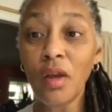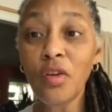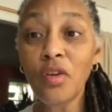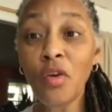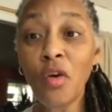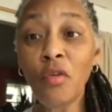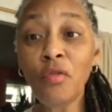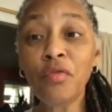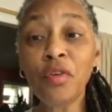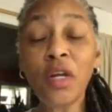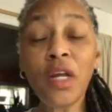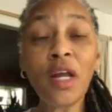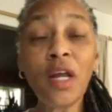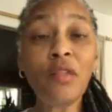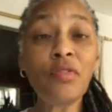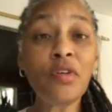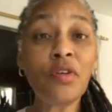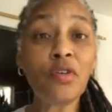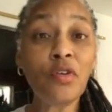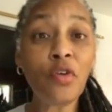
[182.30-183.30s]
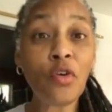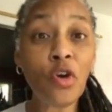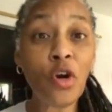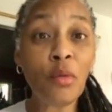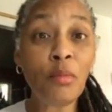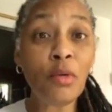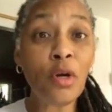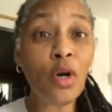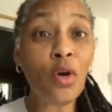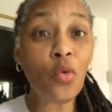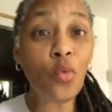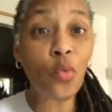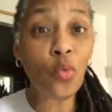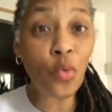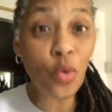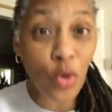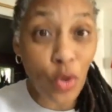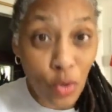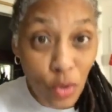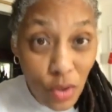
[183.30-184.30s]
Don't forget the Durham
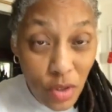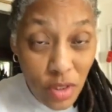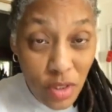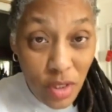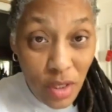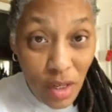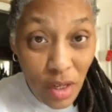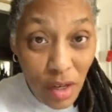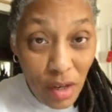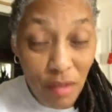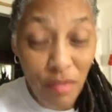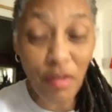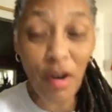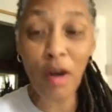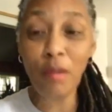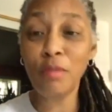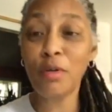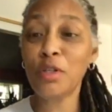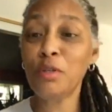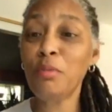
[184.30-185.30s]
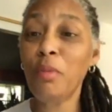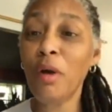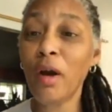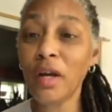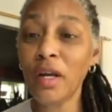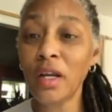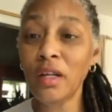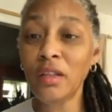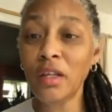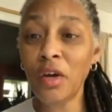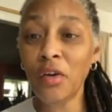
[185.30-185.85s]
Roots Farmers Market.